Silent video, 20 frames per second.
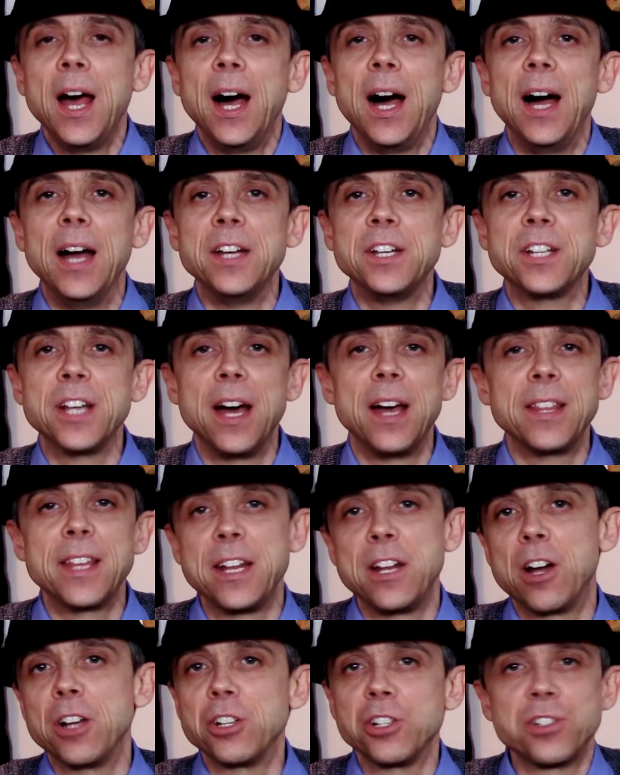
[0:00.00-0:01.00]
And
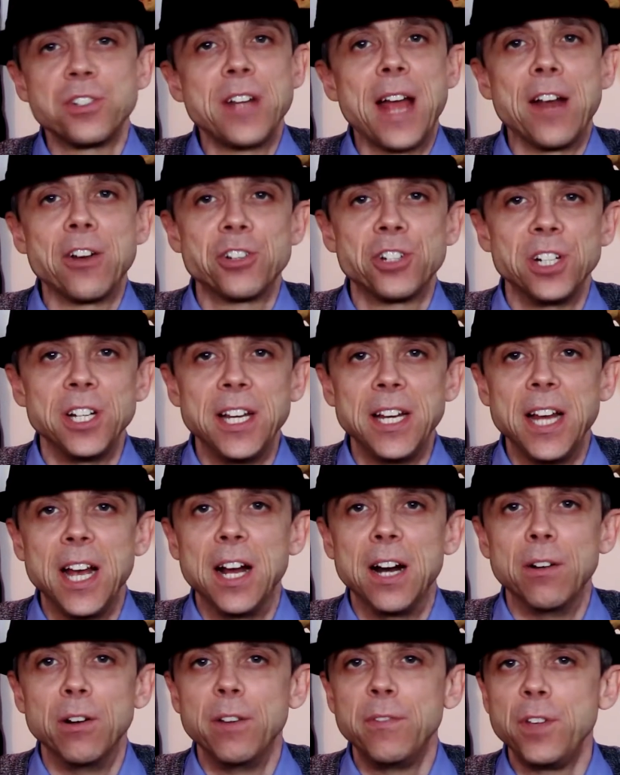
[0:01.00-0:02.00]
then I just naturally
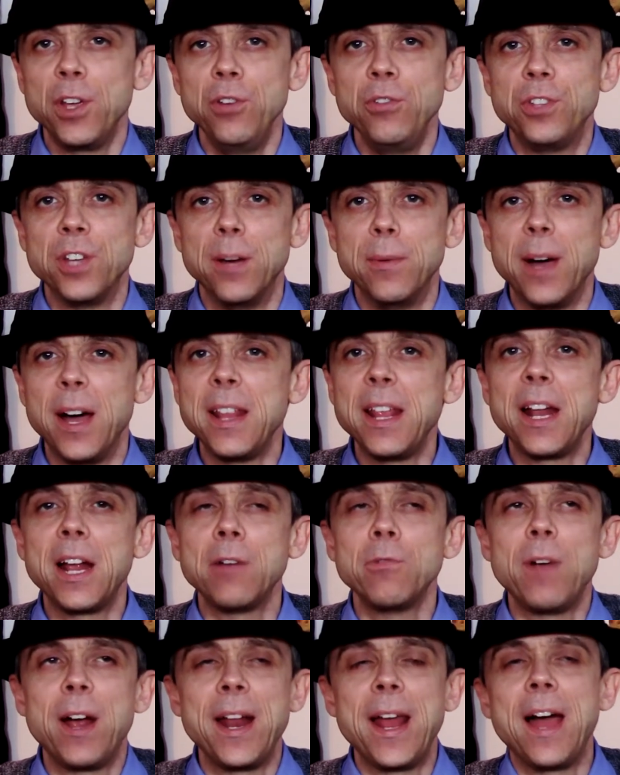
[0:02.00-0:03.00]
reviewed them. And then
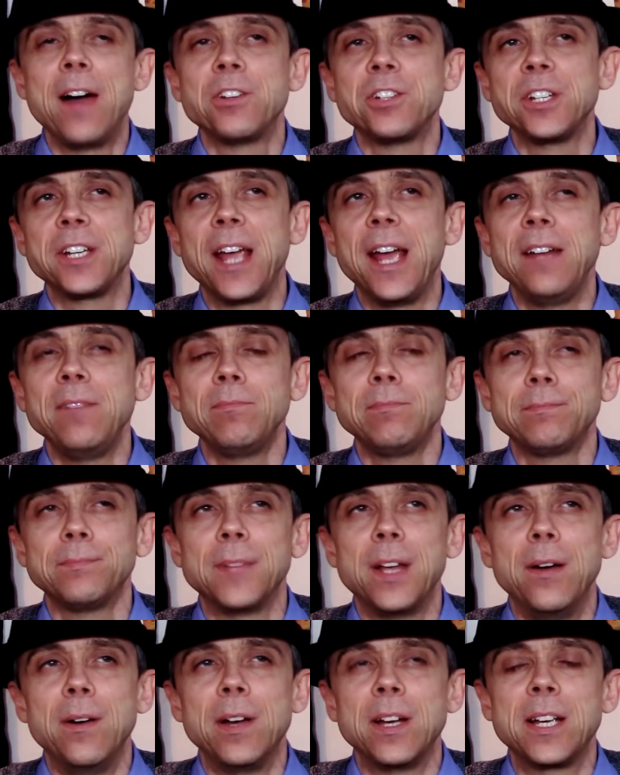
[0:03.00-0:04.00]
I run out again
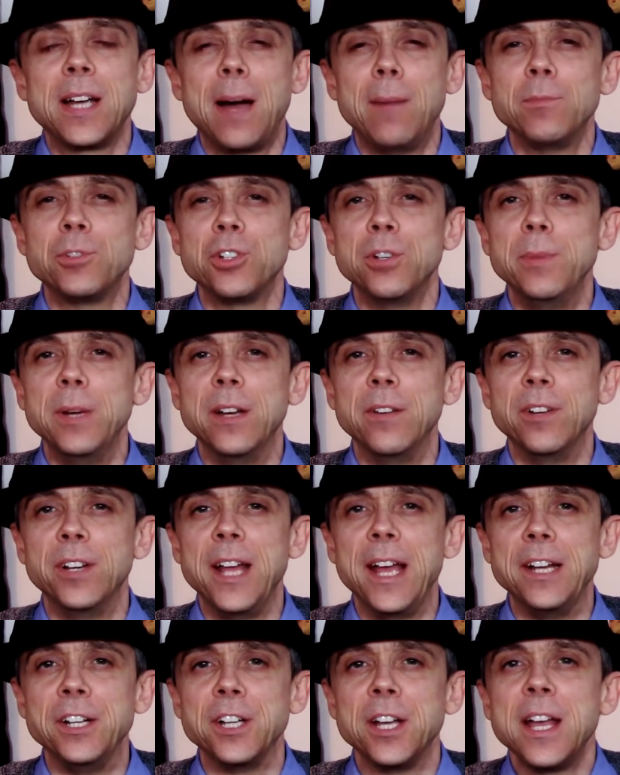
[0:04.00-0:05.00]
and come to a bit of an
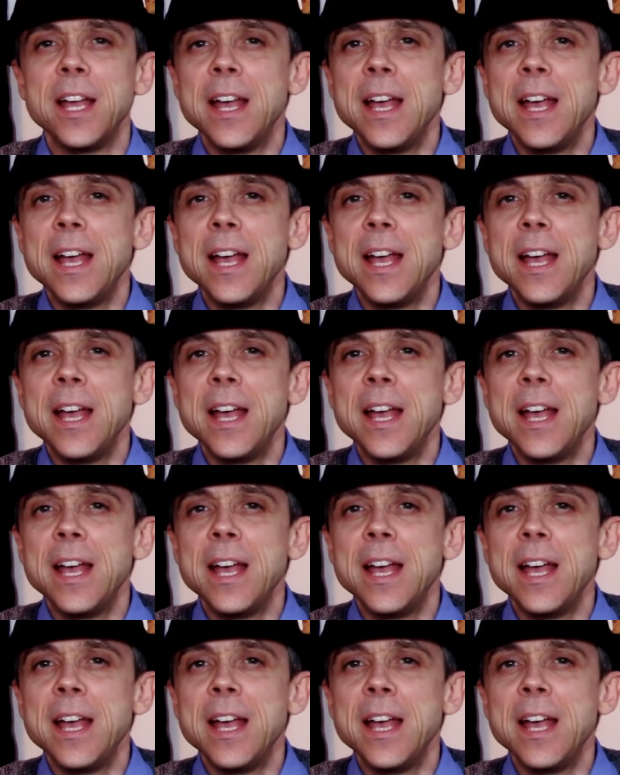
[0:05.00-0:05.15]
end.